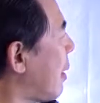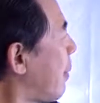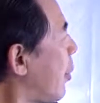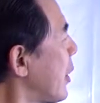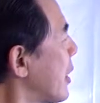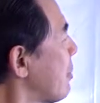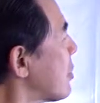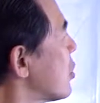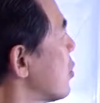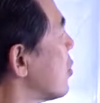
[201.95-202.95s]
Point number
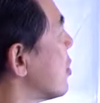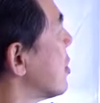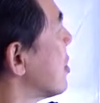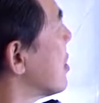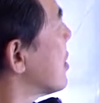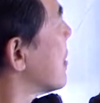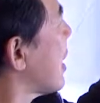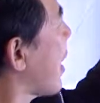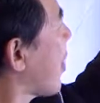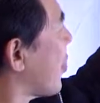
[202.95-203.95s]
two,
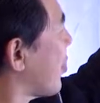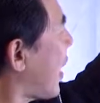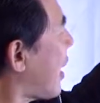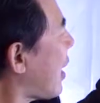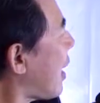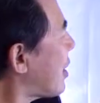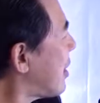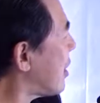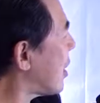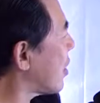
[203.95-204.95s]
they are
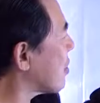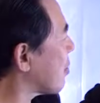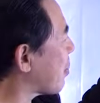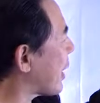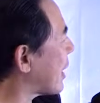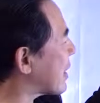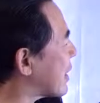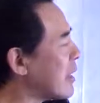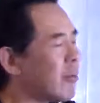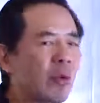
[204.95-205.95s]
here to play a
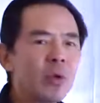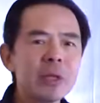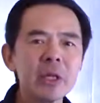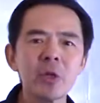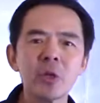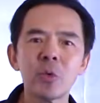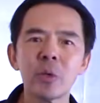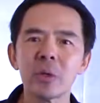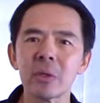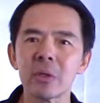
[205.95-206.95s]
key role in the new
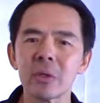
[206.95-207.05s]
world.